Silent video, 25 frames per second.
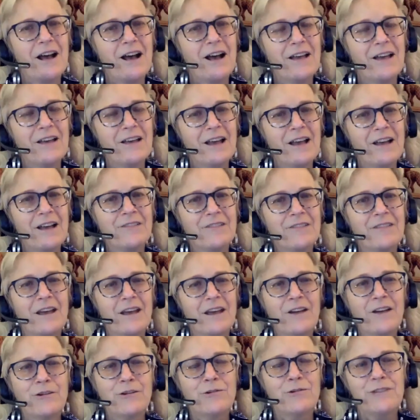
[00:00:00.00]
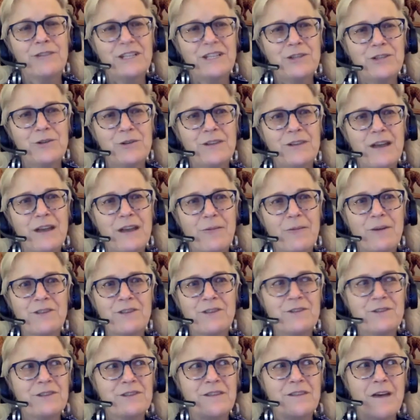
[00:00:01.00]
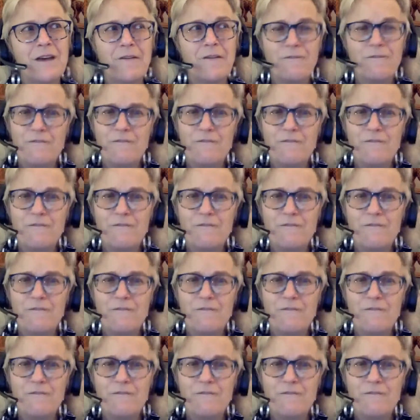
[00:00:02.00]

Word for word: a, a creature that was a